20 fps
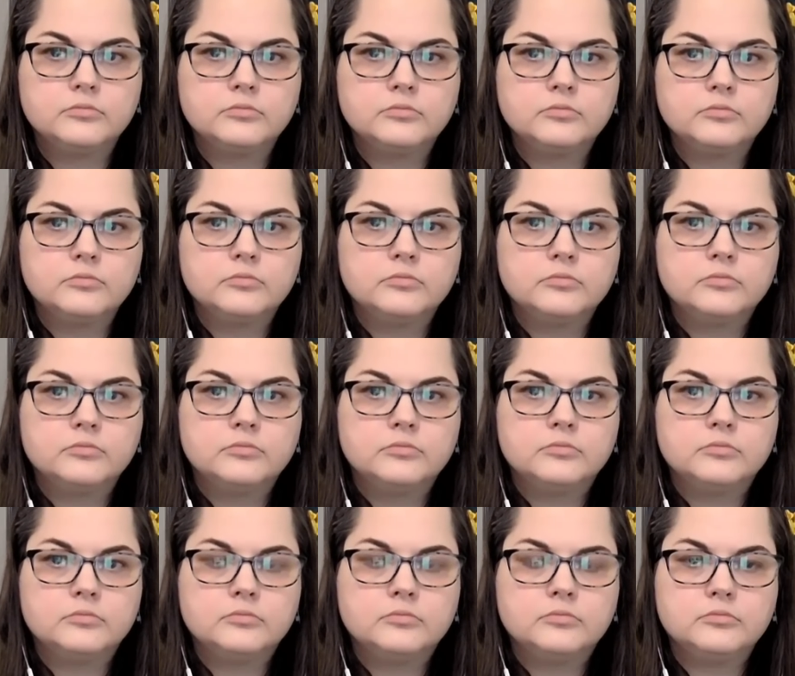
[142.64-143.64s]

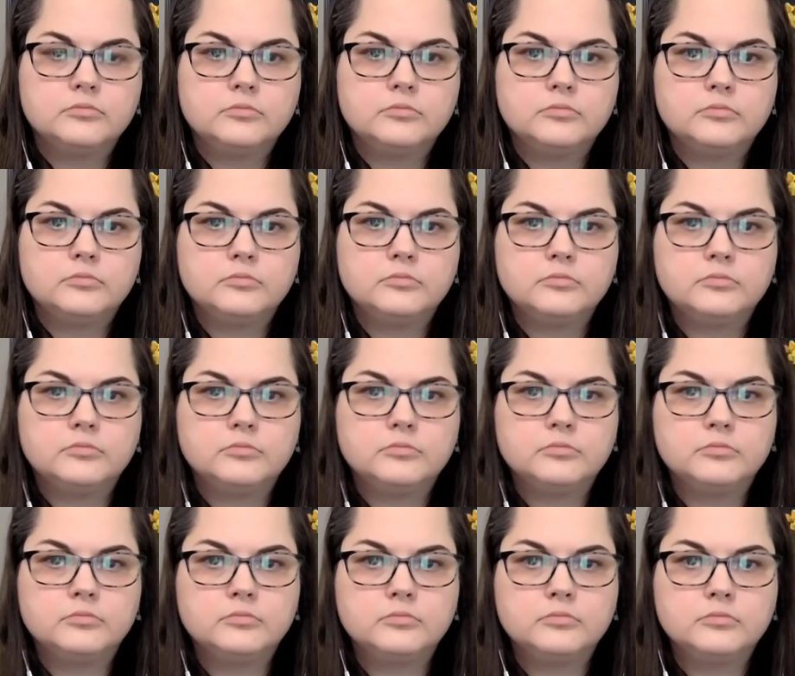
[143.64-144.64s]

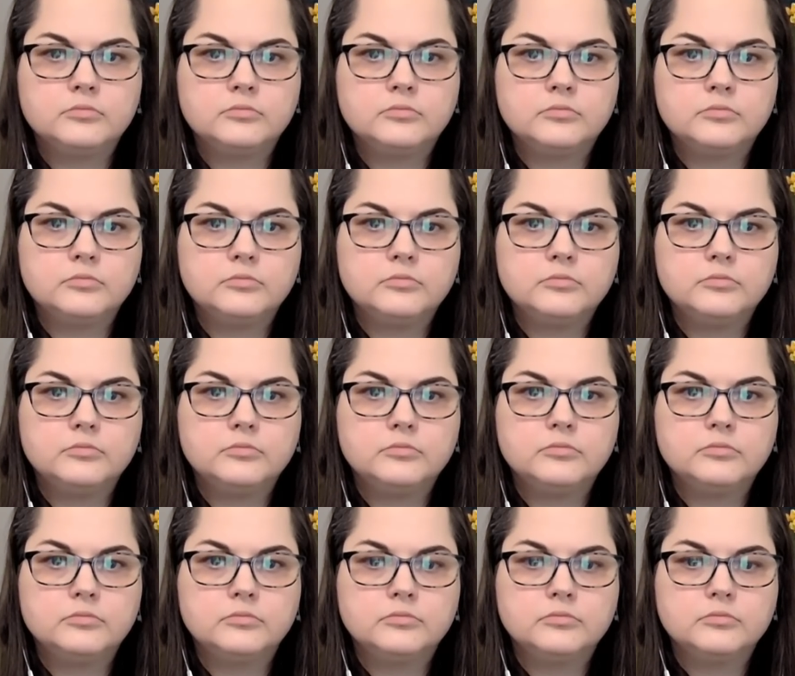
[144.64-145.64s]

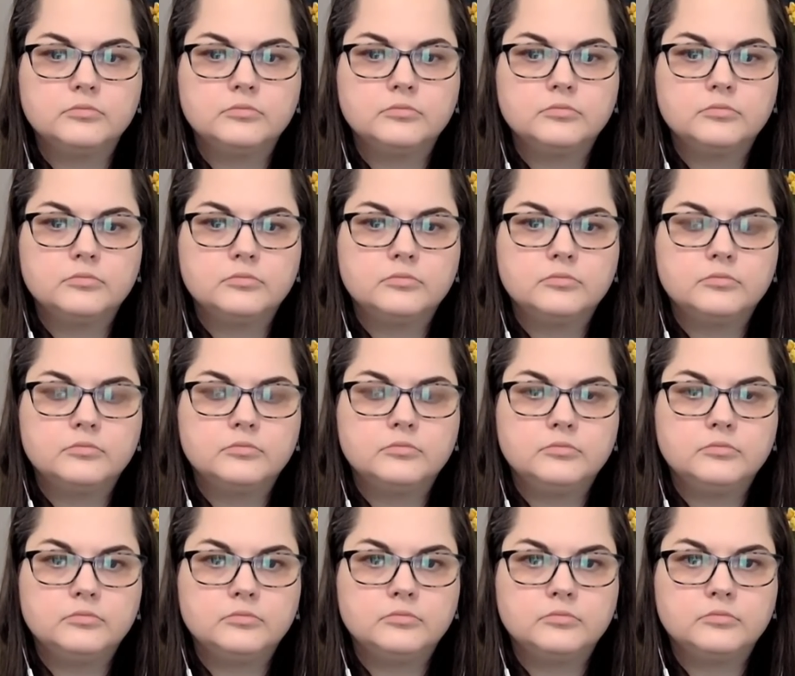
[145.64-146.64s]

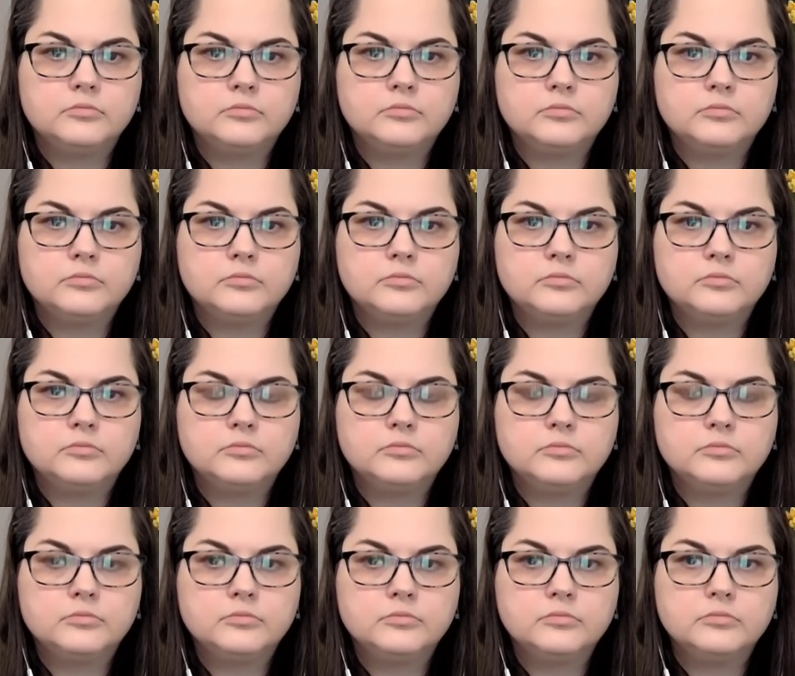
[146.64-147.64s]

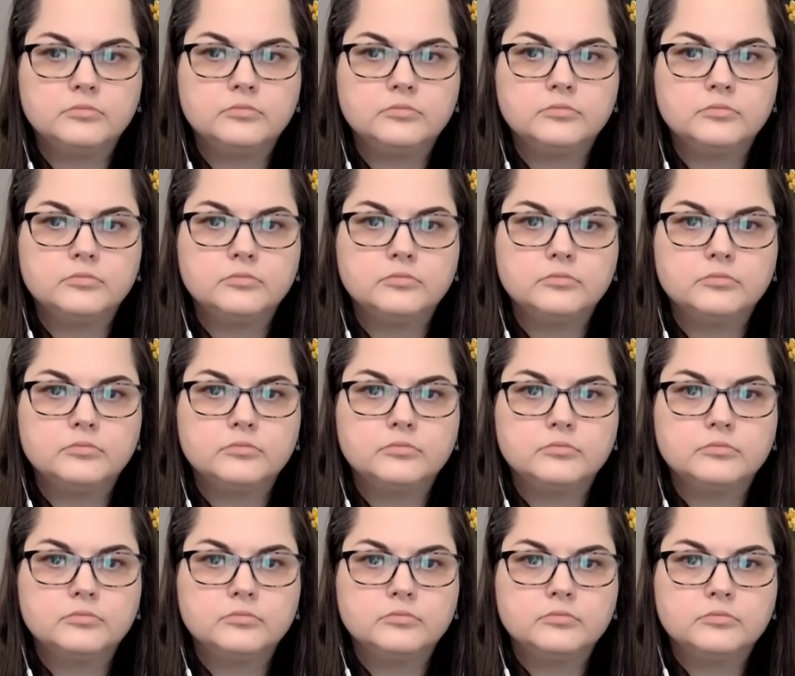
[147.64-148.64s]

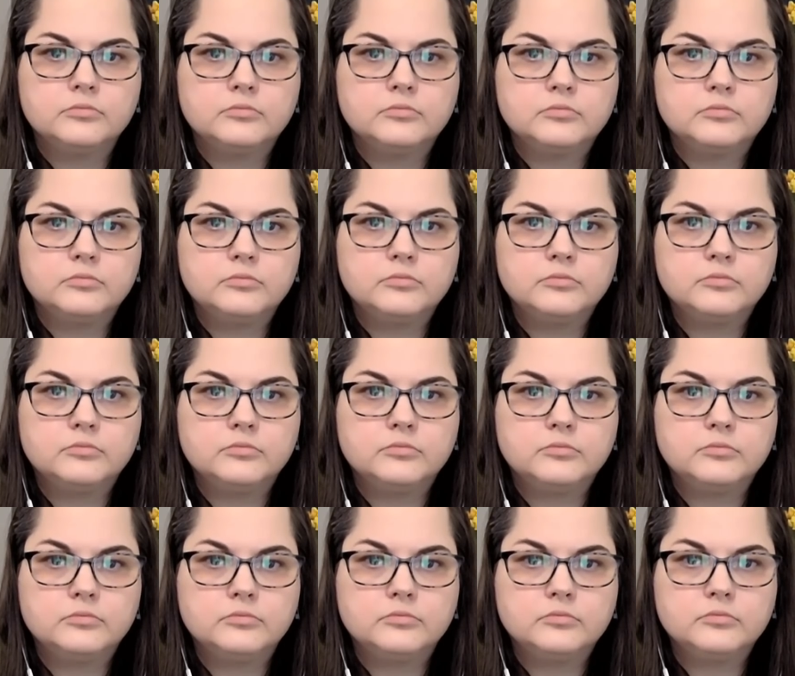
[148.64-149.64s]

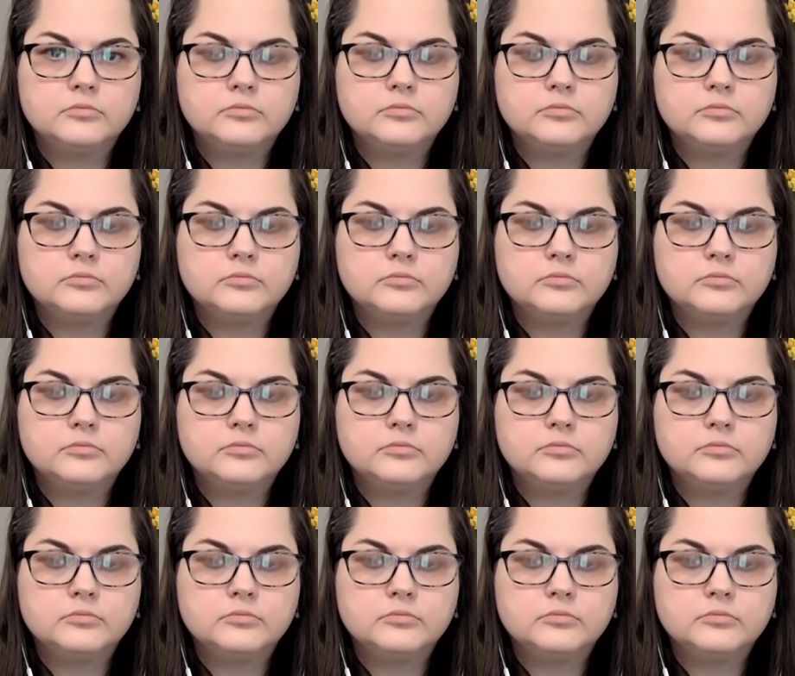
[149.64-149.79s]
[no speech]